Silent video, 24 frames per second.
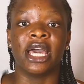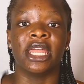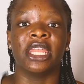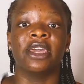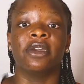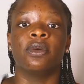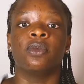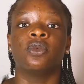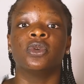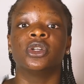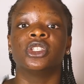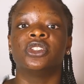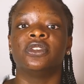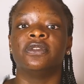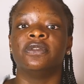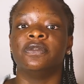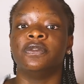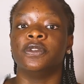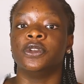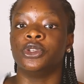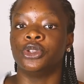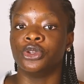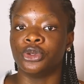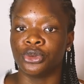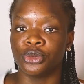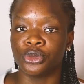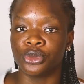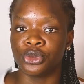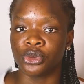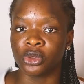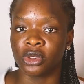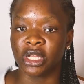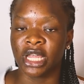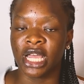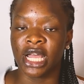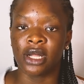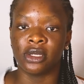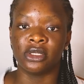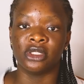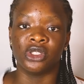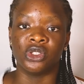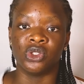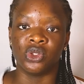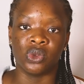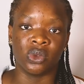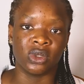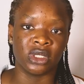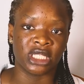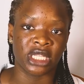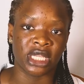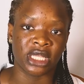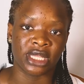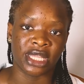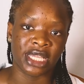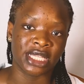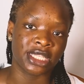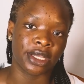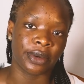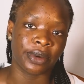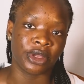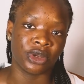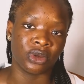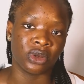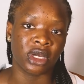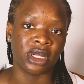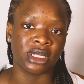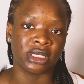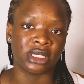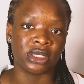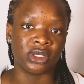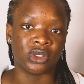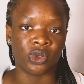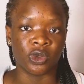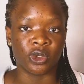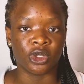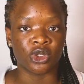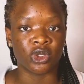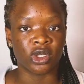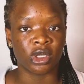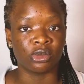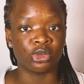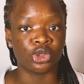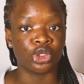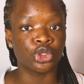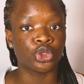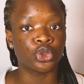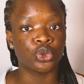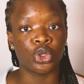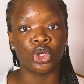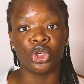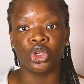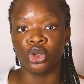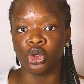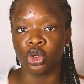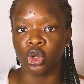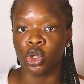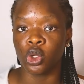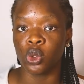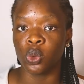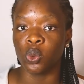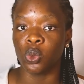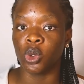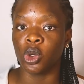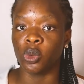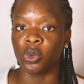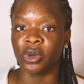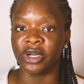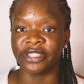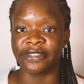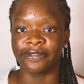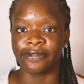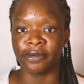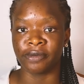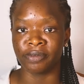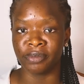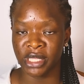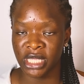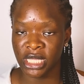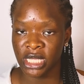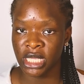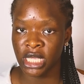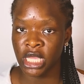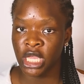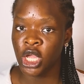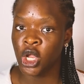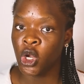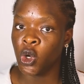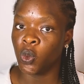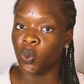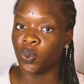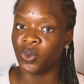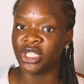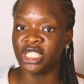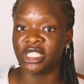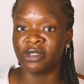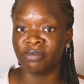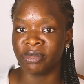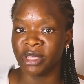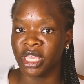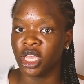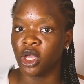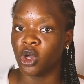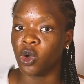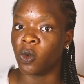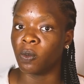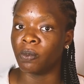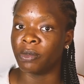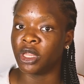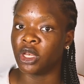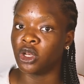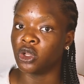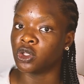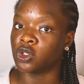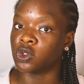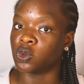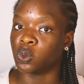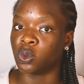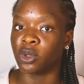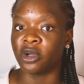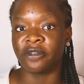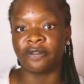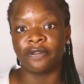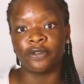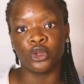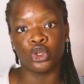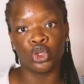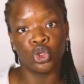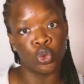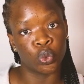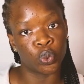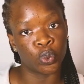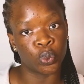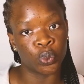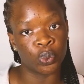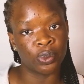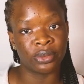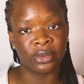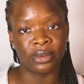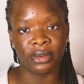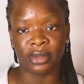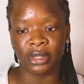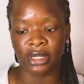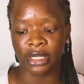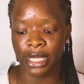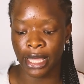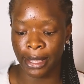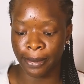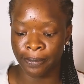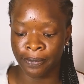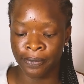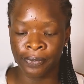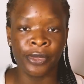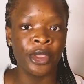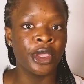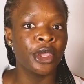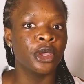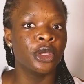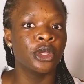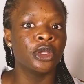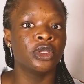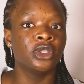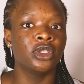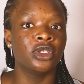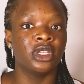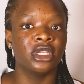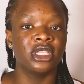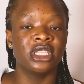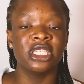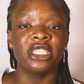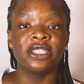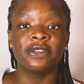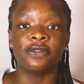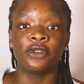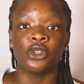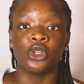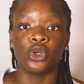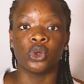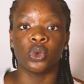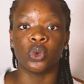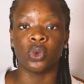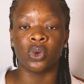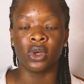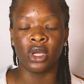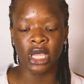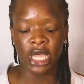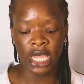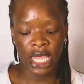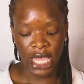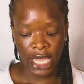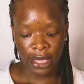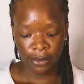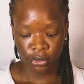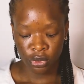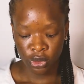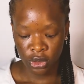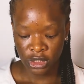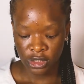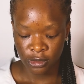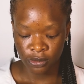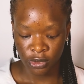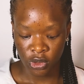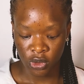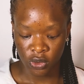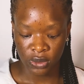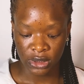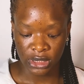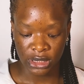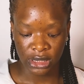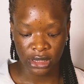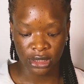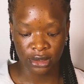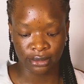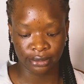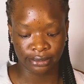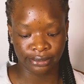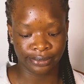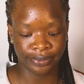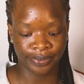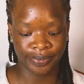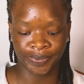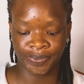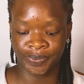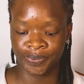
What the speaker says: and I watch videos on how they do it, and that's how I know how to do it. So I'm just showing you all what works for me, which may or may not work for you. Yeah. So in this video, I'm going to be using